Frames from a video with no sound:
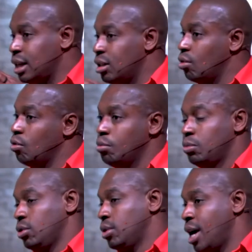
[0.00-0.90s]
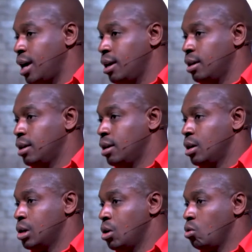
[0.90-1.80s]
in the room today,
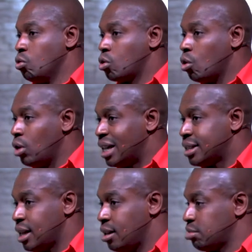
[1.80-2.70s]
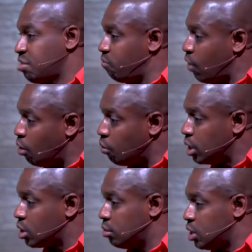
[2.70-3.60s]
who will call ourselves
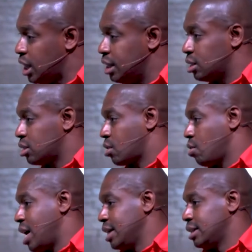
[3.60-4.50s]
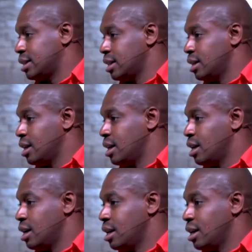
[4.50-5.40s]
followers of Jesus Christ,
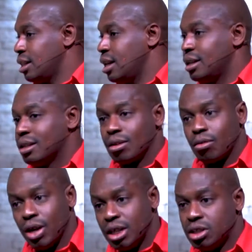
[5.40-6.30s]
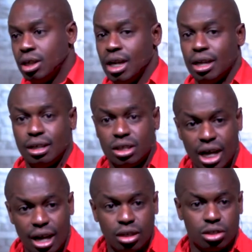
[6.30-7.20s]
then the question and the
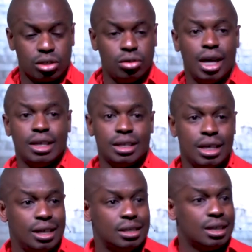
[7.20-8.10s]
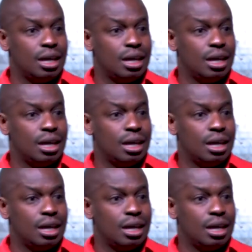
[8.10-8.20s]
challenge to us is,